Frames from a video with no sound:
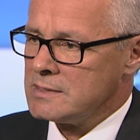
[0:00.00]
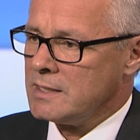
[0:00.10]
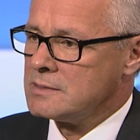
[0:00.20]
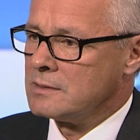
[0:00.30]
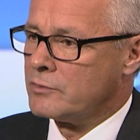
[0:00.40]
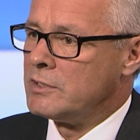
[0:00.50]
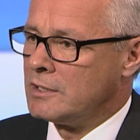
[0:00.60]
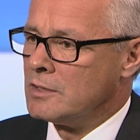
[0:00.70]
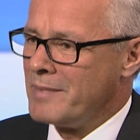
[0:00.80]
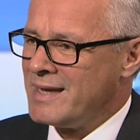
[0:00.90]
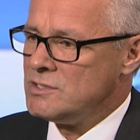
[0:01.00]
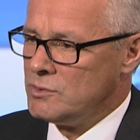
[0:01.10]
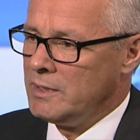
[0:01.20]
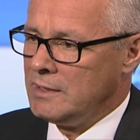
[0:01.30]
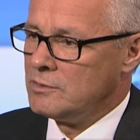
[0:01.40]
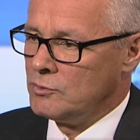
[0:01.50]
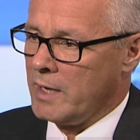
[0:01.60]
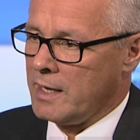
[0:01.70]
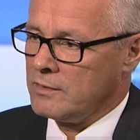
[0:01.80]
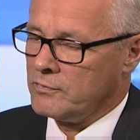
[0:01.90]
that's the critical mass you need to
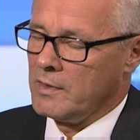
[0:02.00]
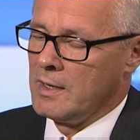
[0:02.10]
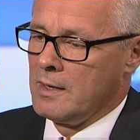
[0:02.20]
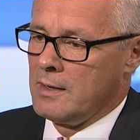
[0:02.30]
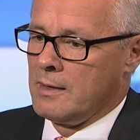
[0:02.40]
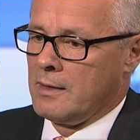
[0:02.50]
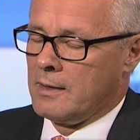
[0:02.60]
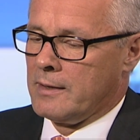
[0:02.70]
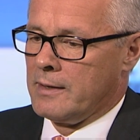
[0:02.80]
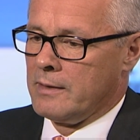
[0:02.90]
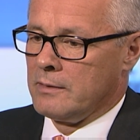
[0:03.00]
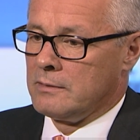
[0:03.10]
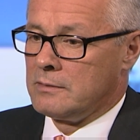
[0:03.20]
have.